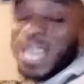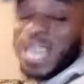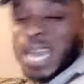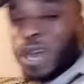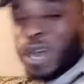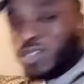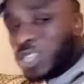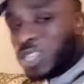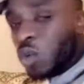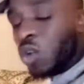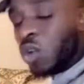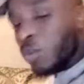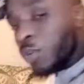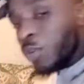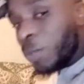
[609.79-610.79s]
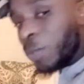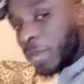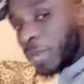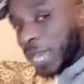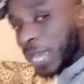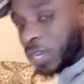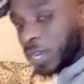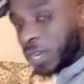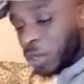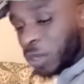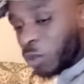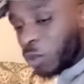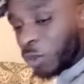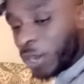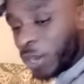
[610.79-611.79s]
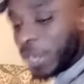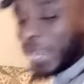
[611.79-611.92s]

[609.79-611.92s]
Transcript: called so abruptly out of nowhere,